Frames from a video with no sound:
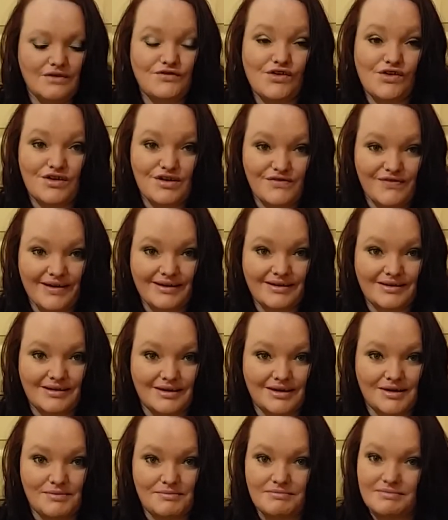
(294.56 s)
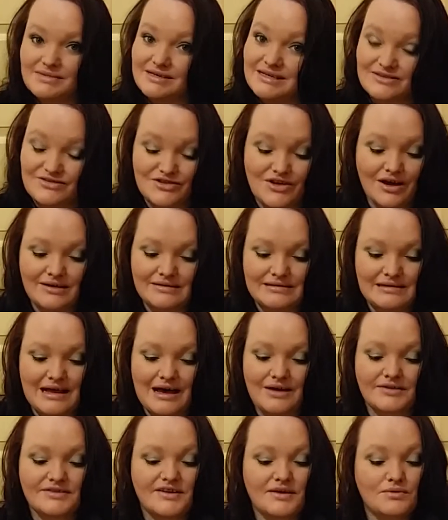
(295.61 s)
For a vacuum, it's not as
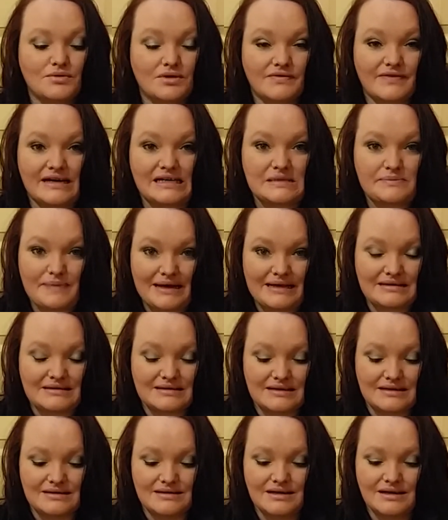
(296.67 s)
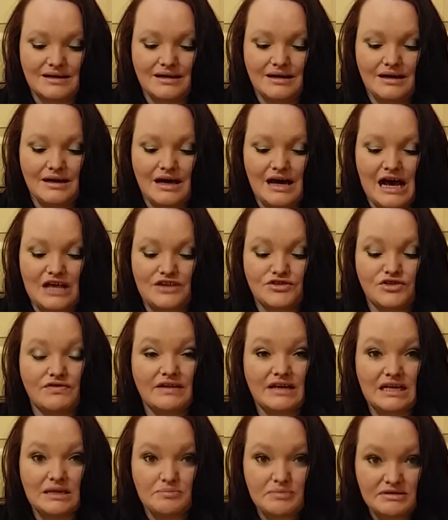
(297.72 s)
loud as I would have expected. I took the
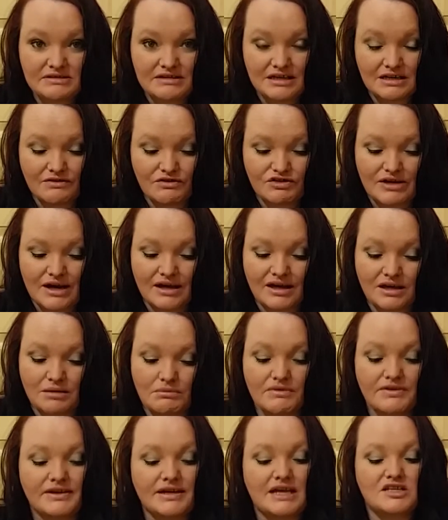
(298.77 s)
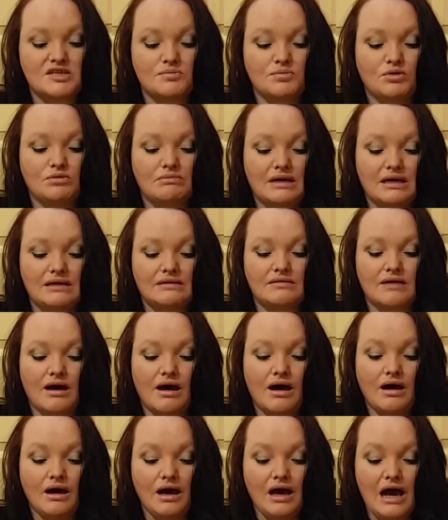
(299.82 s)
liberty of checking with a decibel meter,
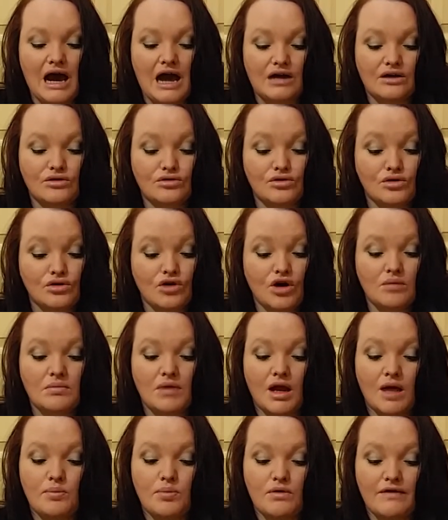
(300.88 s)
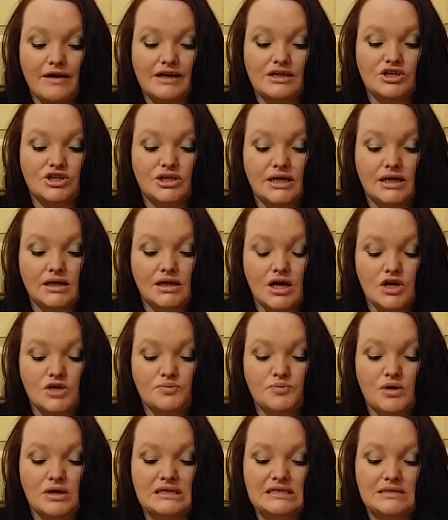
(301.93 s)
and under normal operation in close
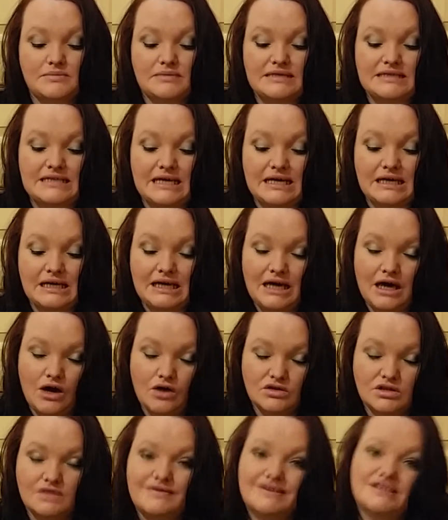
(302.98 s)
proximity it only